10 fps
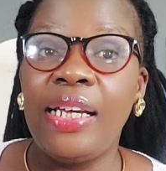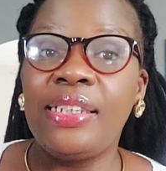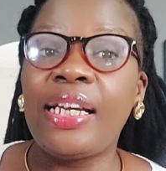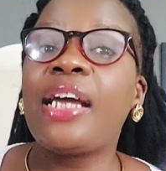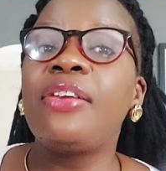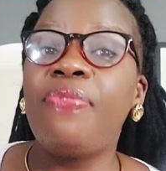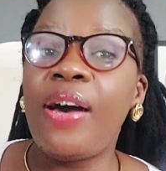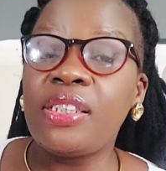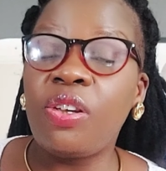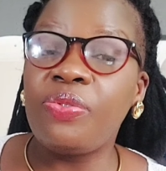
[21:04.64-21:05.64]
Take
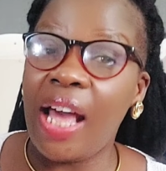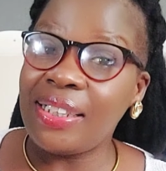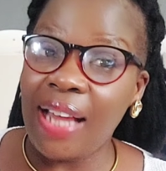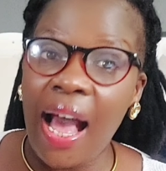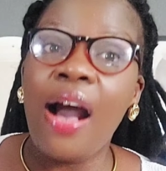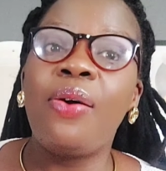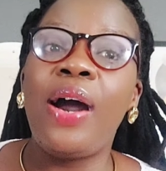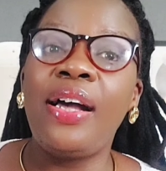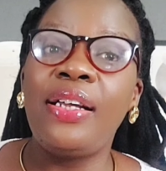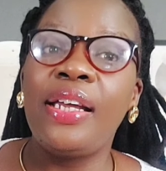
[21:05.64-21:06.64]
advantage of that
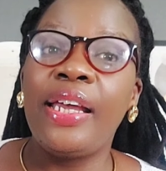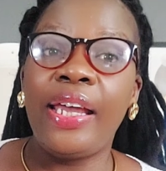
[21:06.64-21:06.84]
hour,